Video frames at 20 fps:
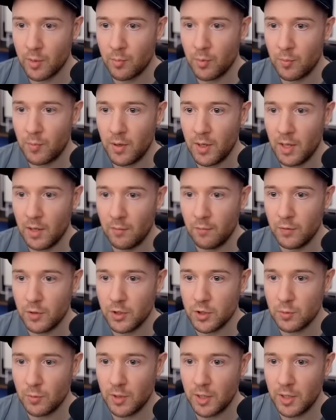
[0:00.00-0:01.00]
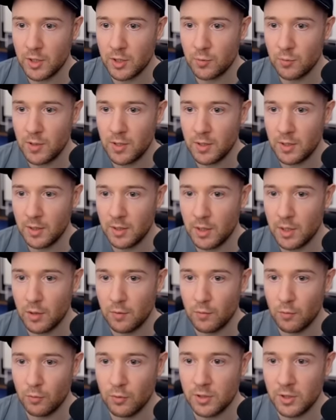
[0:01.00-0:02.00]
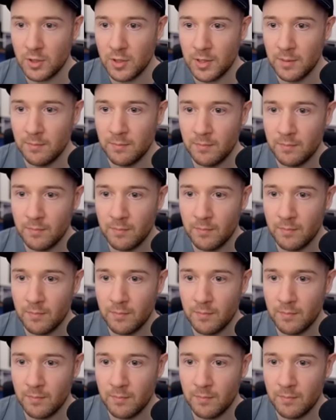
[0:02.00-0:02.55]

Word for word: prepare for the sweatiest weekend league of all time.